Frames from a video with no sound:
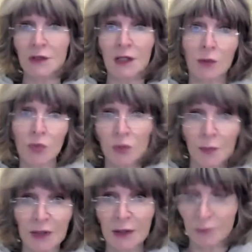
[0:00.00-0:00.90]
and I will
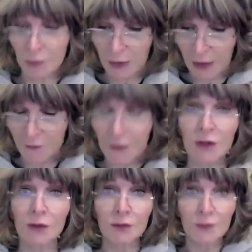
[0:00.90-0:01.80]
be giving
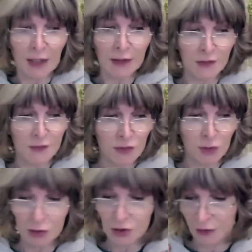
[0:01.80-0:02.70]
you that
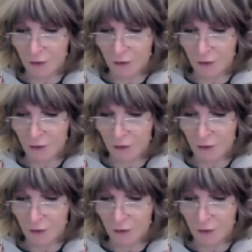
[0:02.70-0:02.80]
instruction.